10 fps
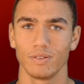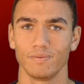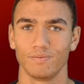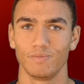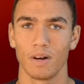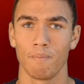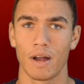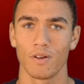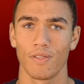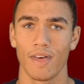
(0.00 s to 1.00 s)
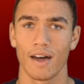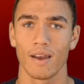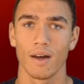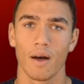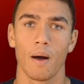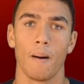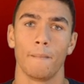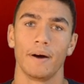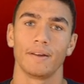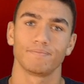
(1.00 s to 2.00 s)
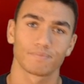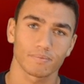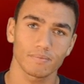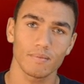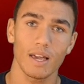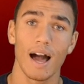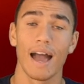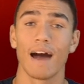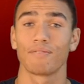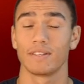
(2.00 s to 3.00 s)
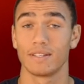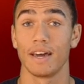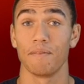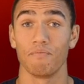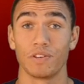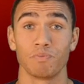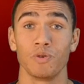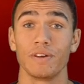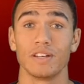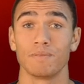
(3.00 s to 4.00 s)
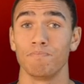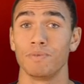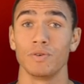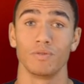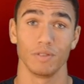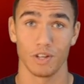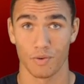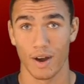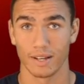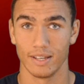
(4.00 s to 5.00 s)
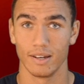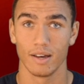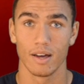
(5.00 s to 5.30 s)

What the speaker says: have done better than that? But I have to say, this movie is beautifully directed.